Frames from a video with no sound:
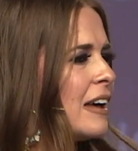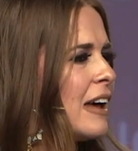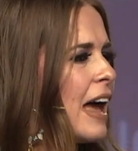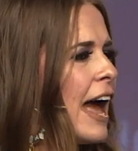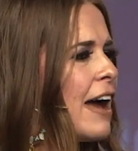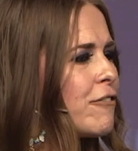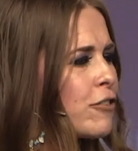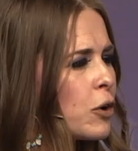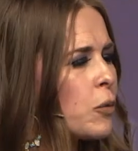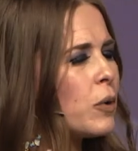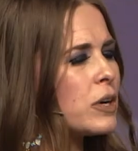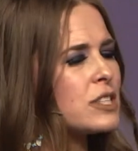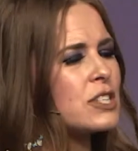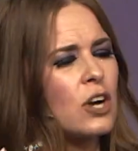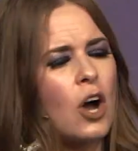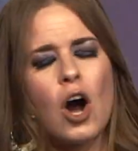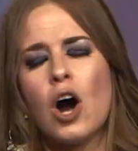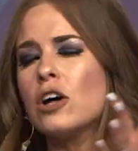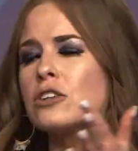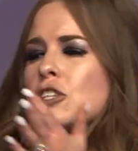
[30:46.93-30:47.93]
Everyone's
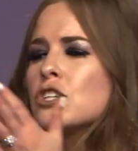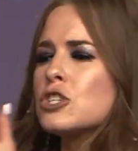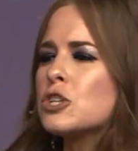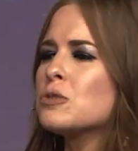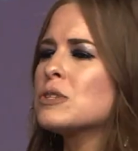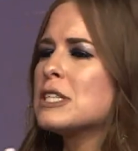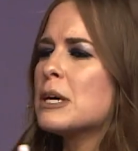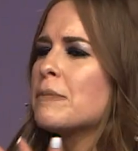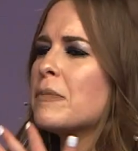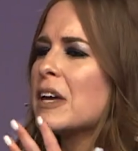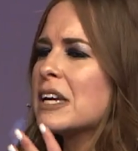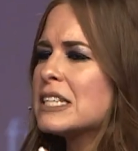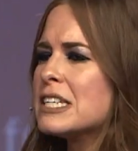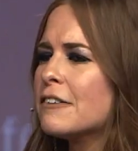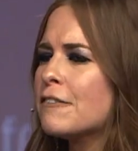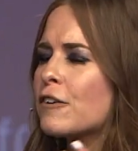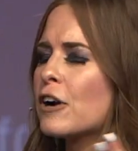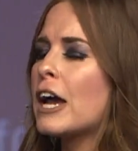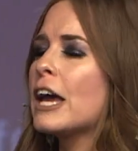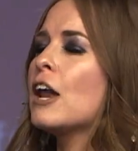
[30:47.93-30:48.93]
called to do something
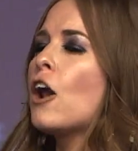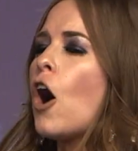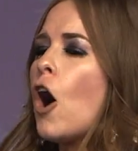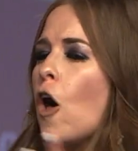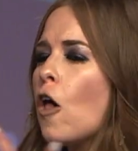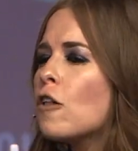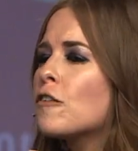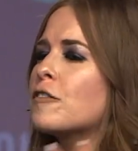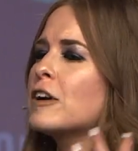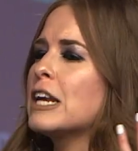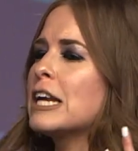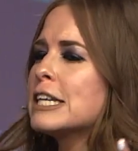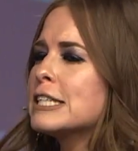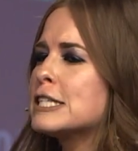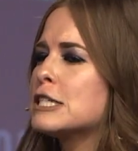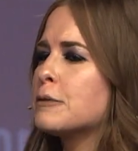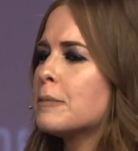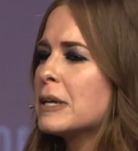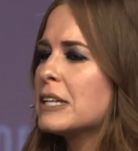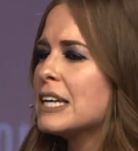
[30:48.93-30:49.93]
different, and all of it
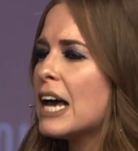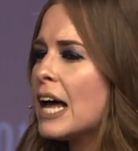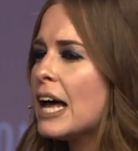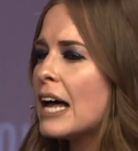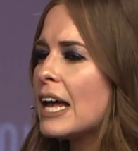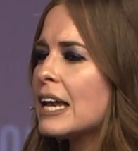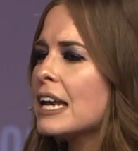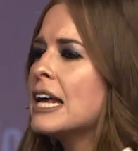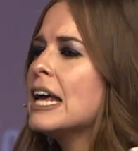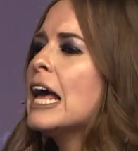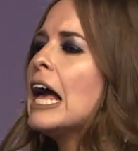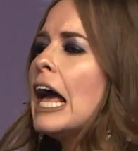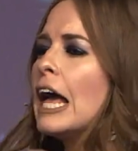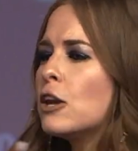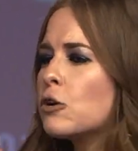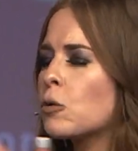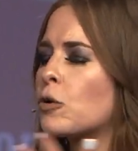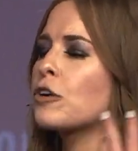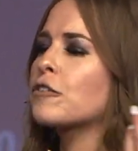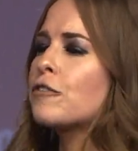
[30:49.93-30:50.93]
needs to be done
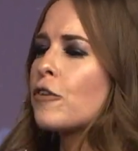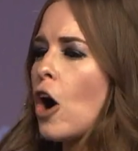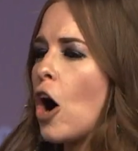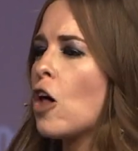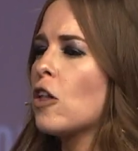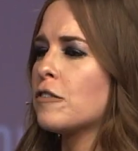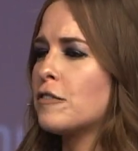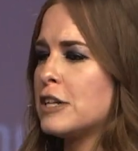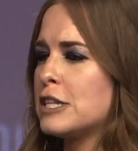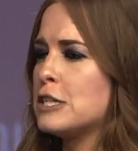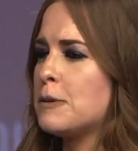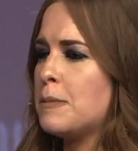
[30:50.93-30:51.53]
in order for all of it to